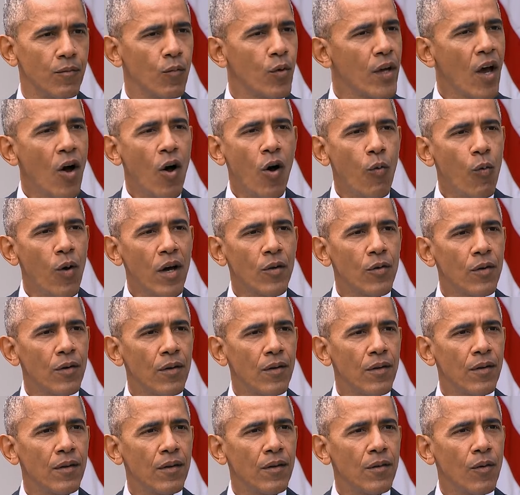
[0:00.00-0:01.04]
We all
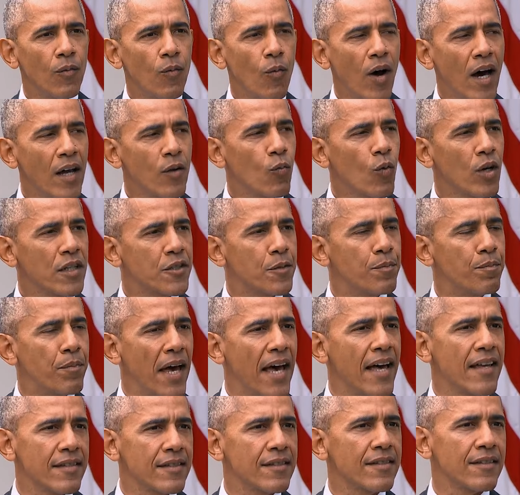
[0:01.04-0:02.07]
want what's
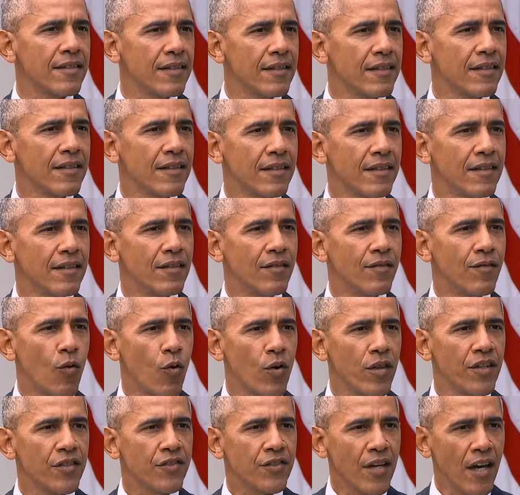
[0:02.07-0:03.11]
best
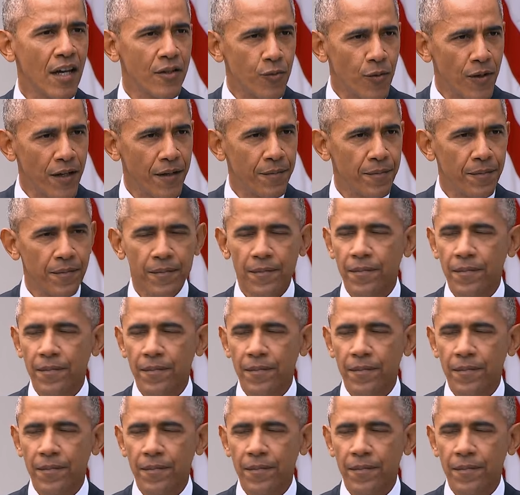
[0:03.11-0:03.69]
for this country.